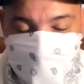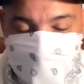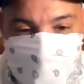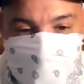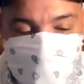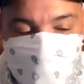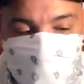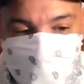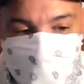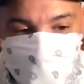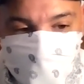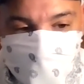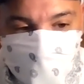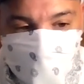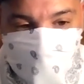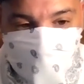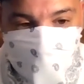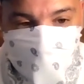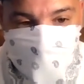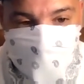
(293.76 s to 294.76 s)
now I'm
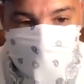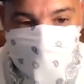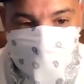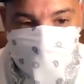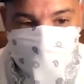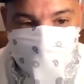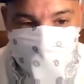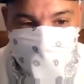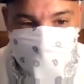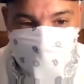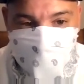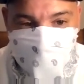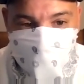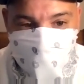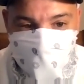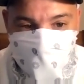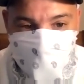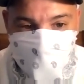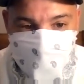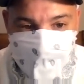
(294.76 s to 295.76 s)
currently on a
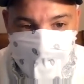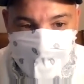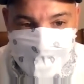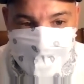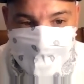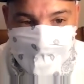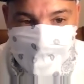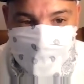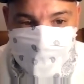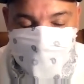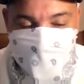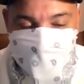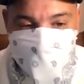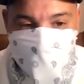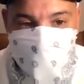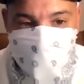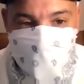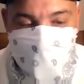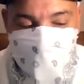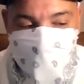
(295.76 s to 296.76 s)
film. It's
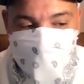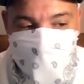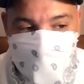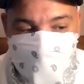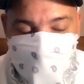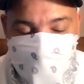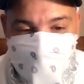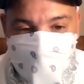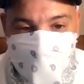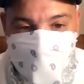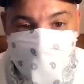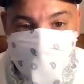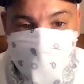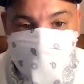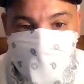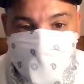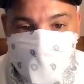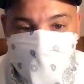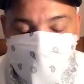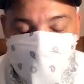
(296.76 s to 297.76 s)
called
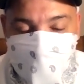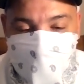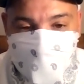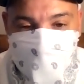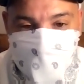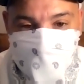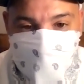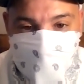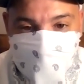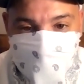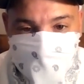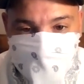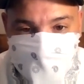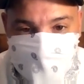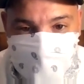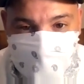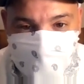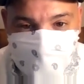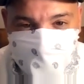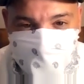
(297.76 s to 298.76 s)
the John
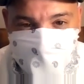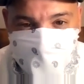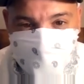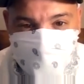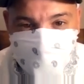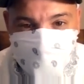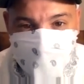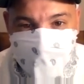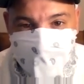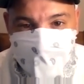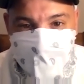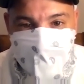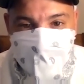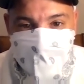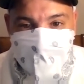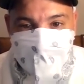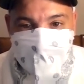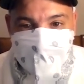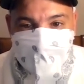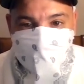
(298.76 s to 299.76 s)
Shaft,
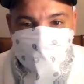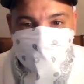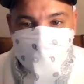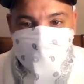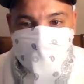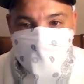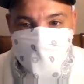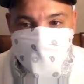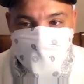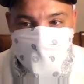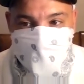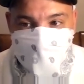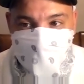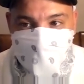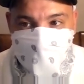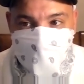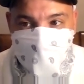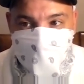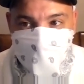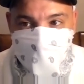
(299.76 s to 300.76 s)
which is
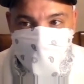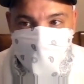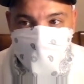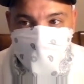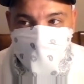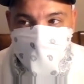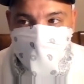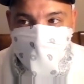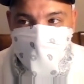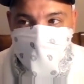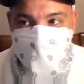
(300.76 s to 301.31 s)
I